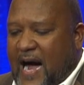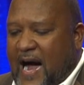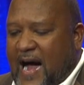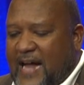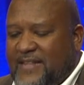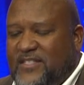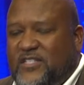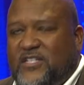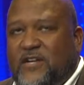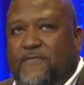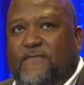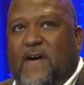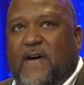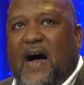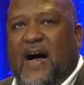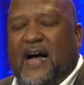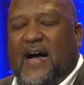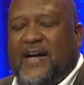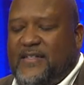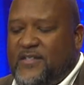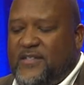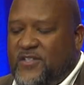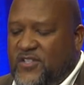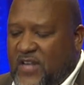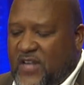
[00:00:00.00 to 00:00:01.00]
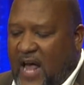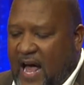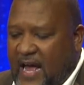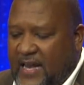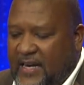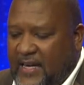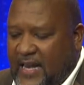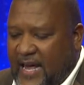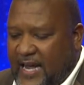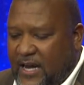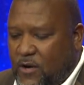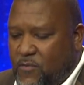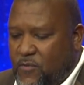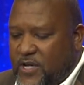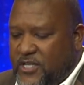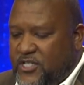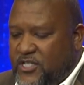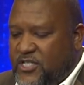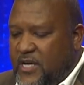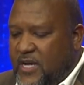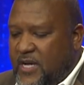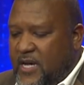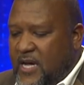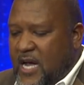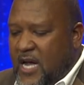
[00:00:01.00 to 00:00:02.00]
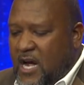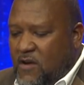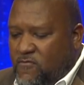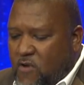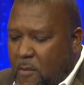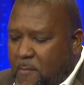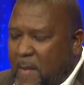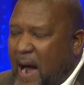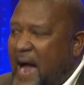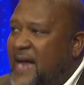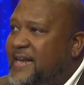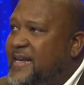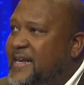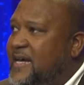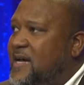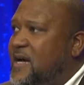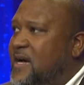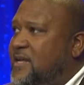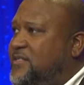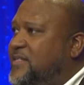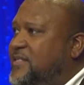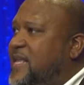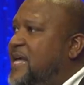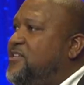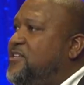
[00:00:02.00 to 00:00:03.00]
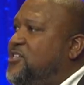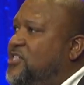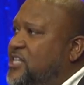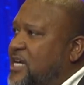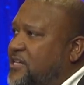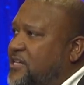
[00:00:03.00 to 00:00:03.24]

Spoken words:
God's divine sign language, reminding us that